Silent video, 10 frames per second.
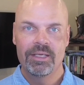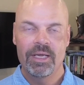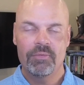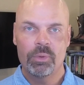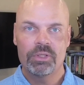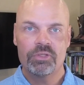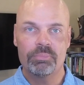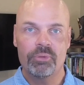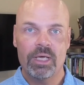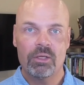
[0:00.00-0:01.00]
Hey everyone, this is
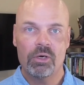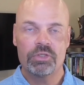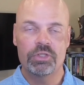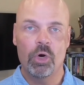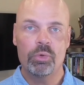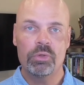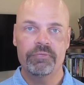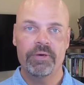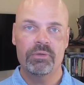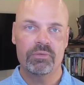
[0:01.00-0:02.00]
Brad Larsen, owner and
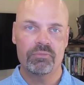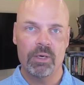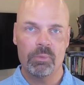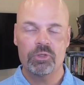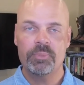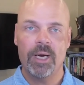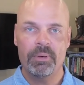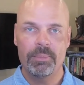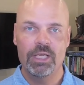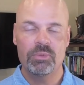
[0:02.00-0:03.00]
founder of RentWerx
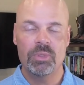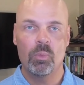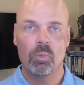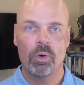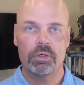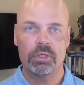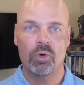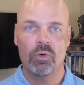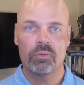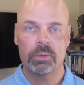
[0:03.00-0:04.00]
Property Management. Wanted to
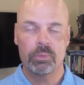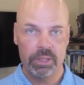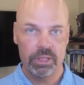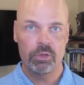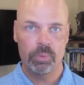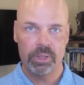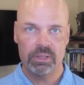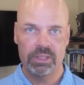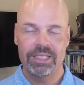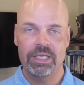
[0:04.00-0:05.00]
go over with you
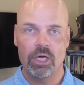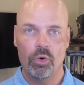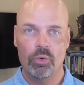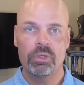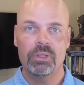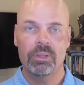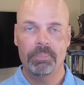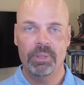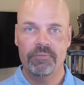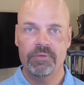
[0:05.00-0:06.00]
quickly the owner
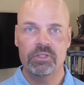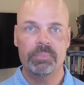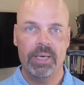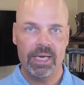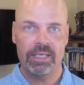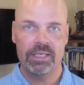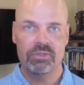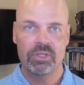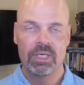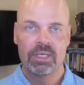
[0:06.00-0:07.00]
benefits
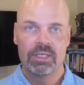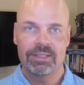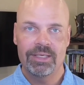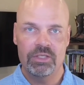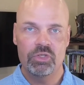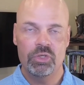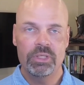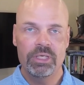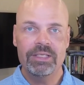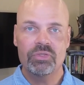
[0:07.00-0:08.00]
package that is
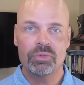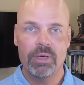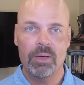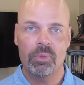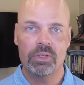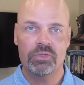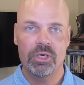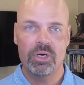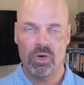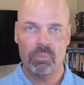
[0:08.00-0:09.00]
unique to RentWerx
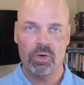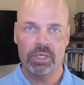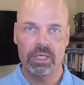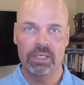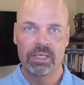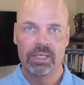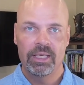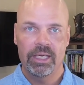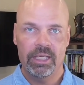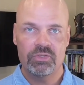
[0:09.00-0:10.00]
here in our market.
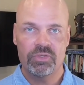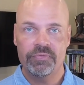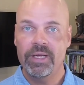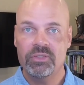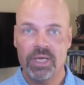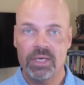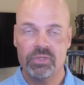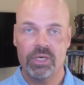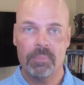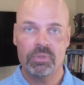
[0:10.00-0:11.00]
And it's a
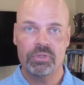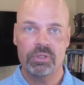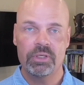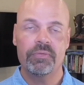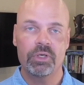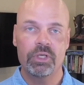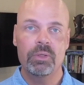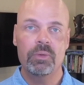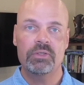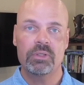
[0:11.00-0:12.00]
fantastic opportunity for
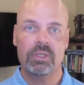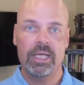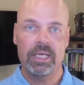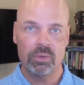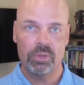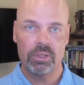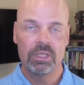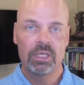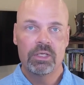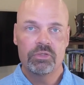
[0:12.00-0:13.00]
you as a landlord
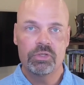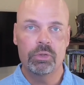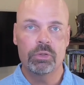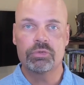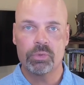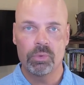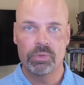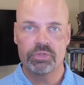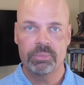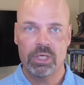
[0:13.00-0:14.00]
to
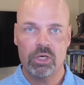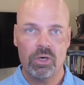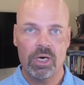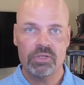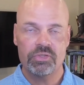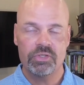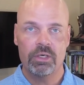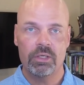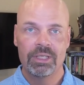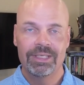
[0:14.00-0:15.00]
control some of the costs that
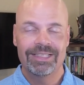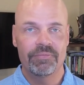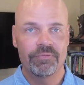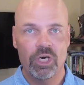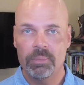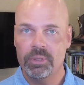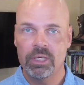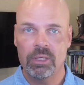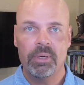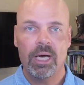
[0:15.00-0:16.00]
are invariably
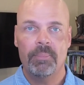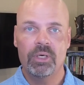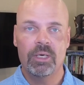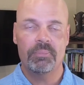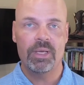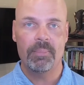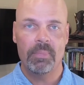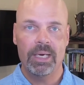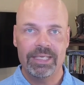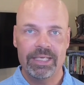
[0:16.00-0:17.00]
going to pop up that
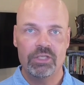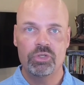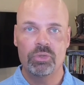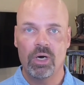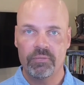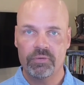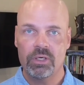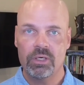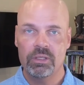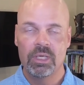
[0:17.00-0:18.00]
might catch you off
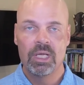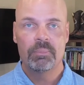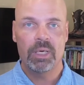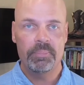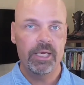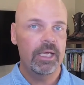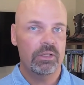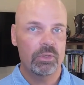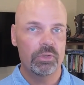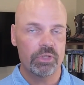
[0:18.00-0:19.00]
guard by paying
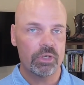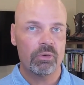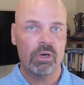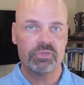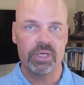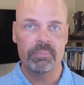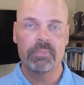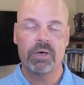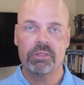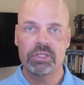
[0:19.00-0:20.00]
those across a
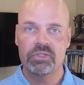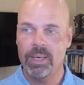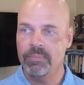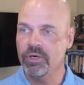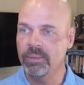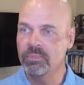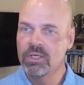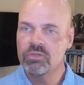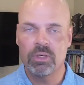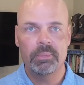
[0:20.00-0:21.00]
monthly time frame.
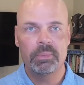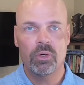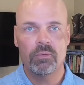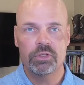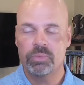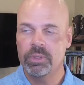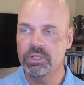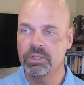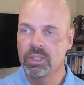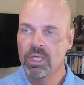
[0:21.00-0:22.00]
So let me go over this with
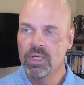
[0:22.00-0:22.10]
you.